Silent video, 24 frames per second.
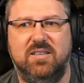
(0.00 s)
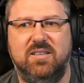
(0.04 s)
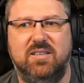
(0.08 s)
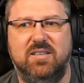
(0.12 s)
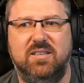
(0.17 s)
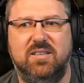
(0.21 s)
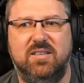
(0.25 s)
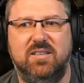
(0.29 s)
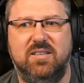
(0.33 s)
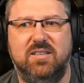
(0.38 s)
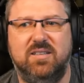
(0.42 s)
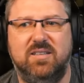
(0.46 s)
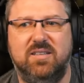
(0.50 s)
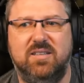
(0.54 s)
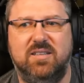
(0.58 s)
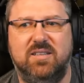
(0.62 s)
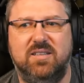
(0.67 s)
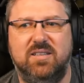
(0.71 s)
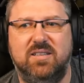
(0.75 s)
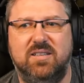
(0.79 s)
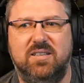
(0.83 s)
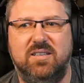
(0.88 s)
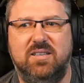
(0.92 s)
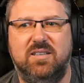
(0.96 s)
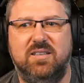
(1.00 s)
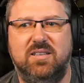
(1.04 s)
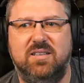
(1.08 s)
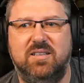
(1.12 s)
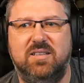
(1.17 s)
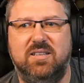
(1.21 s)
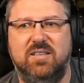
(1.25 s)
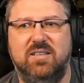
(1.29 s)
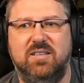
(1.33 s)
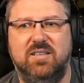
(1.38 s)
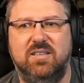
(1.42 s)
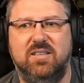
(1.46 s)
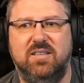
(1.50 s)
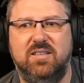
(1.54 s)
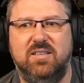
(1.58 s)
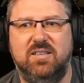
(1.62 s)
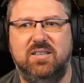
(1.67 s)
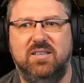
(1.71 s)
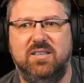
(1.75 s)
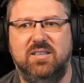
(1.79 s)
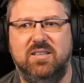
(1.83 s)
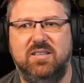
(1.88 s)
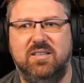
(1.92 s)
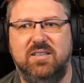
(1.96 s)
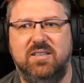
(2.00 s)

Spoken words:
(silent)